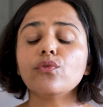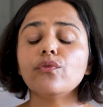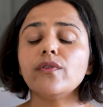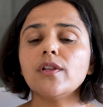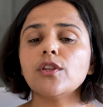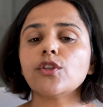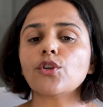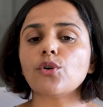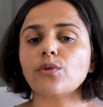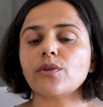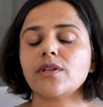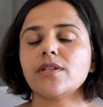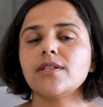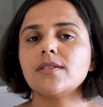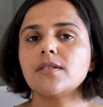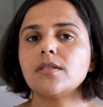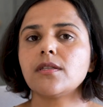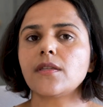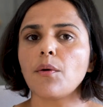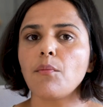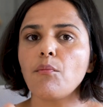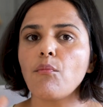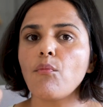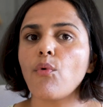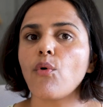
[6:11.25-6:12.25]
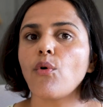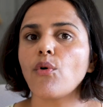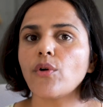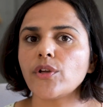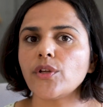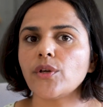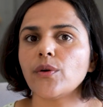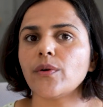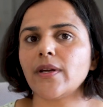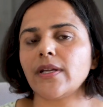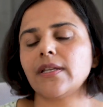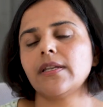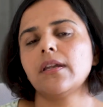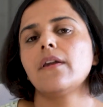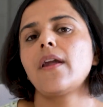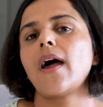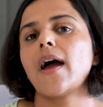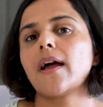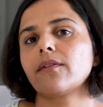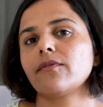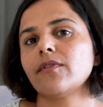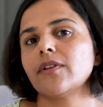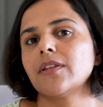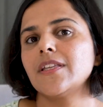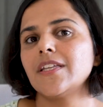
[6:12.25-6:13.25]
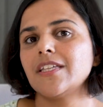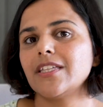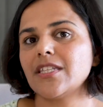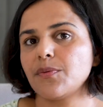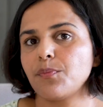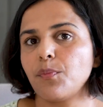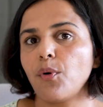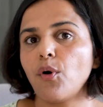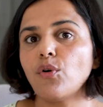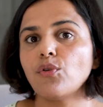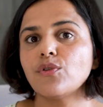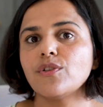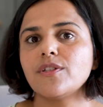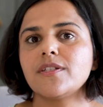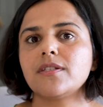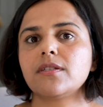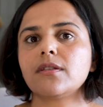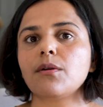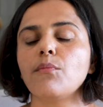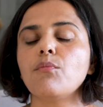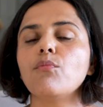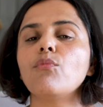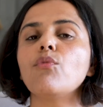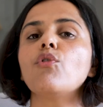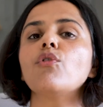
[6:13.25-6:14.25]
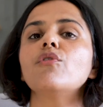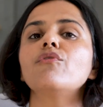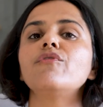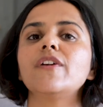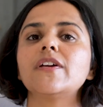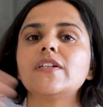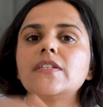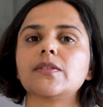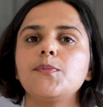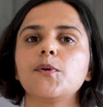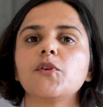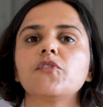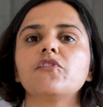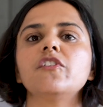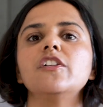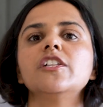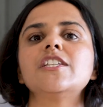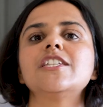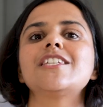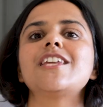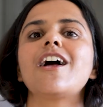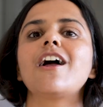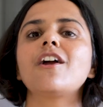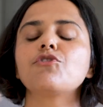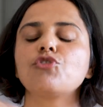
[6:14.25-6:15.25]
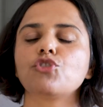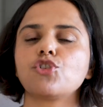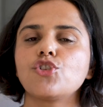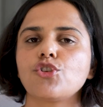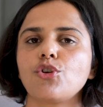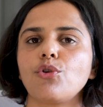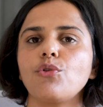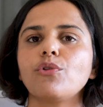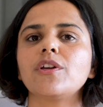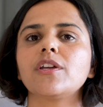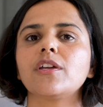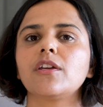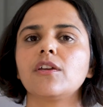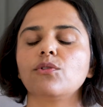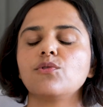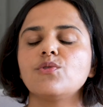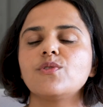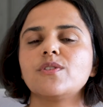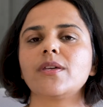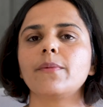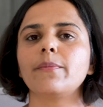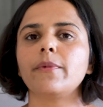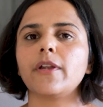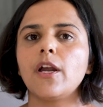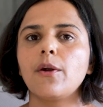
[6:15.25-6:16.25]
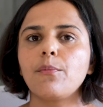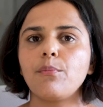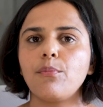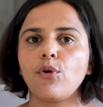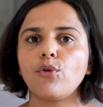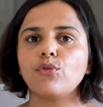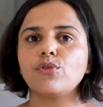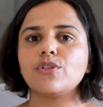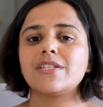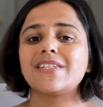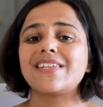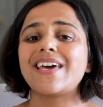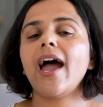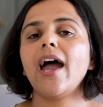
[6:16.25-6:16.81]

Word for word: will notice the more you interact with these posts, the more Facebook will start showing you similar posts.